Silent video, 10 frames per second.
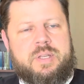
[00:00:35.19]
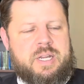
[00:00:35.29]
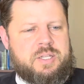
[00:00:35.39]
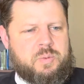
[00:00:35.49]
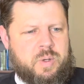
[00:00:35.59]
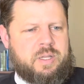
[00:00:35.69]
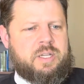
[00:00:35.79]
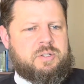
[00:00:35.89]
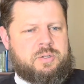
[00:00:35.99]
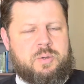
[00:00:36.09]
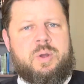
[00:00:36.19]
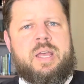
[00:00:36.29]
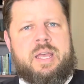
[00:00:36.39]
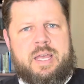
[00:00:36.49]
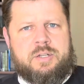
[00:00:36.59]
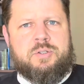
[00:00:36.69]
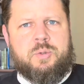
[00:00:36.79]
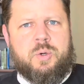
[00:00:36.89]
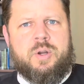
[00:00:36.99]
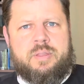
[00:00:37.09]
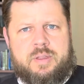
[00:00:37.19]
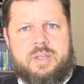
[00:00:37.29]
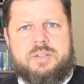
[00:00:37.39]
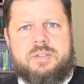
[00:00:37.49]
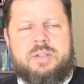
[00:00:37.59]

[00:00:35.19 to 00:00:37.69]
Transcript: that he's willing to endure this,